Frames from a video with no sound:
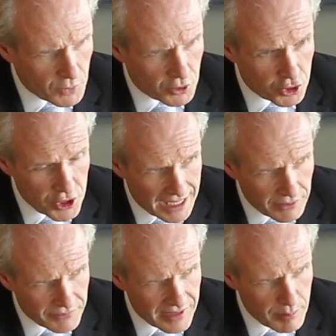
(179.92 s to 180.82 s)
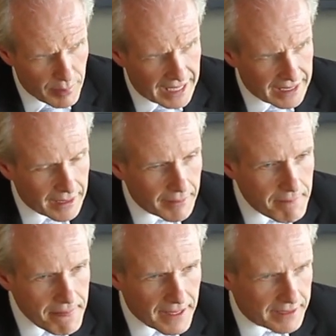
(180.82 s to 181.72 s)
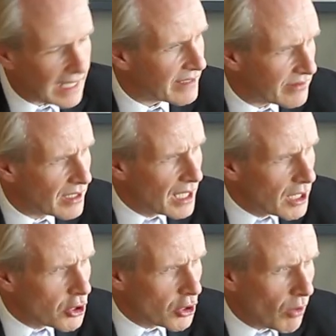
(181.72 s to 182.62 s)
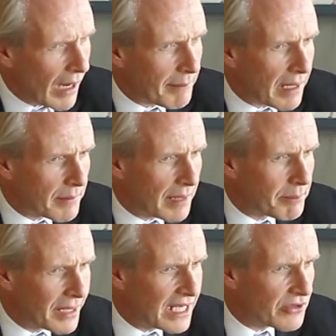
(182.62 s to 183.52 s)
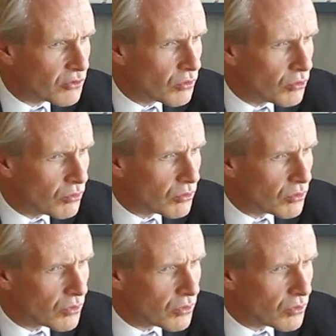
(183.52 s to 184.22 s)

you're not shy of feedback, and that's, you know, I'm pleased to